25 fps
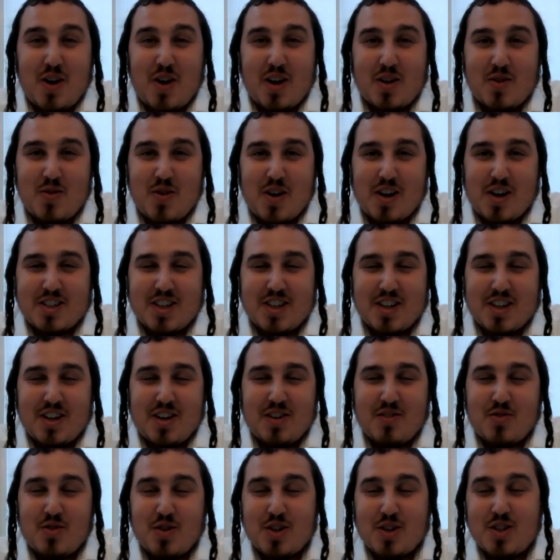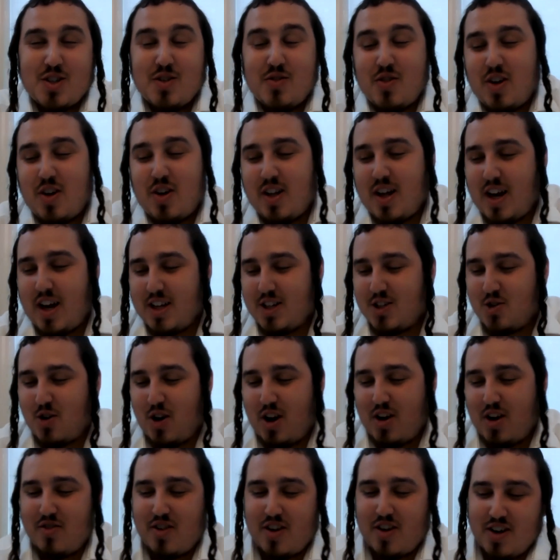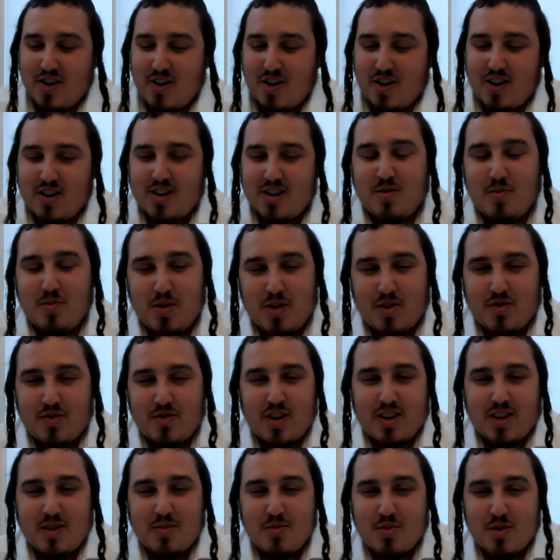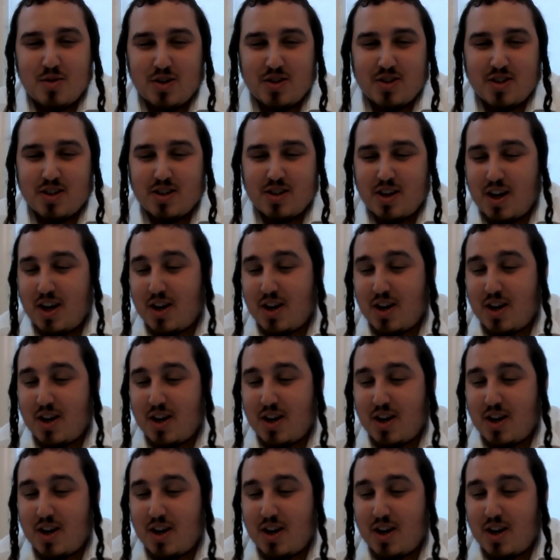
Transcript: a great question. First of all, I try very hard to be a friendly person.